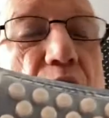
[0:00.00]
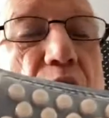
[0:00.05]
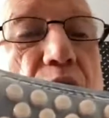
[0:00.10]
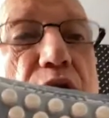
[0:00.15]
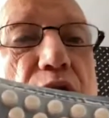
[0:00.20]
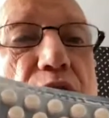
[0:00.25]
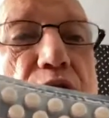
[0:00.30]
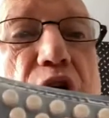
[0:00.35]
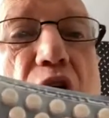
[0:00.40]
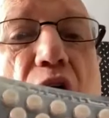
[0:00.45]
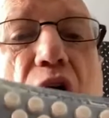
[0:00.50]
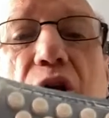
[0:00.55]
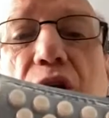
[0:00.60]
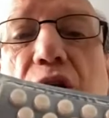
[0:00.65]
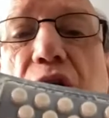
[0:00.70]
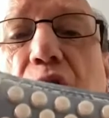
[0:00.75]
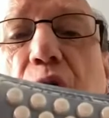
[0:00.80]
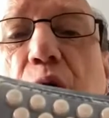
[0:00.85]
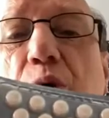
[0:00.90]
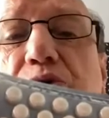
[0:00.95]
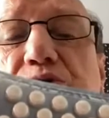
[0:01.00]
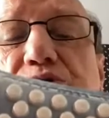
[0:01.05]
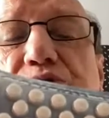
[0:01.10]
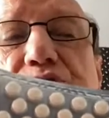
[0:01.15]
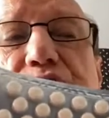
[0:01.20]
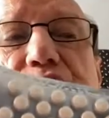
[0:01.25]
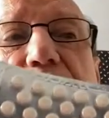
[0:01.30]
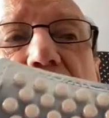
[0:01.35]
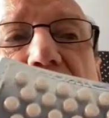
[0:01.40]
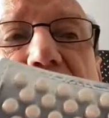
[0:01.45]
all got low
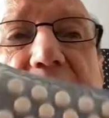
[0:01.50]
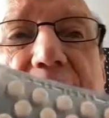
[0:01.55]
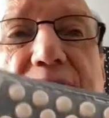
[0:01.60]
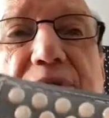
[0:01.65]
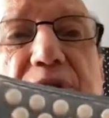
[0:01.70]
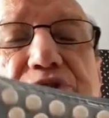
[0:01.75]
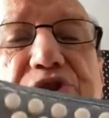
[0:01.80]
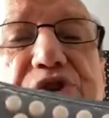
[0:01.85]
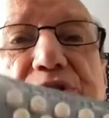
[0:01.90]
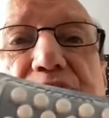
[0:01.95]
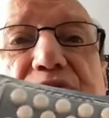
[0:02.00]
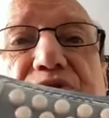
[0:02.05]
levels of